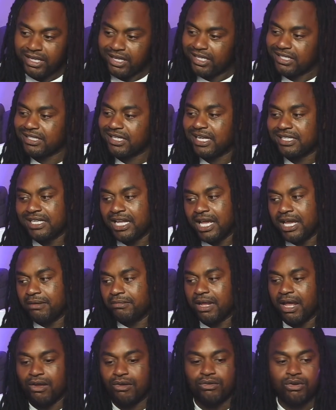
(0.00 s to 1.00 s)
It's like,
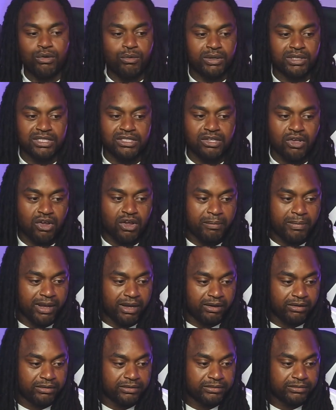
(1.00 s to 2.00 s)
damn, I don't know what to talk
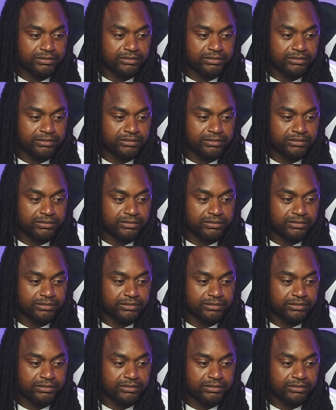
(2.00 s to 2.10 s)
about.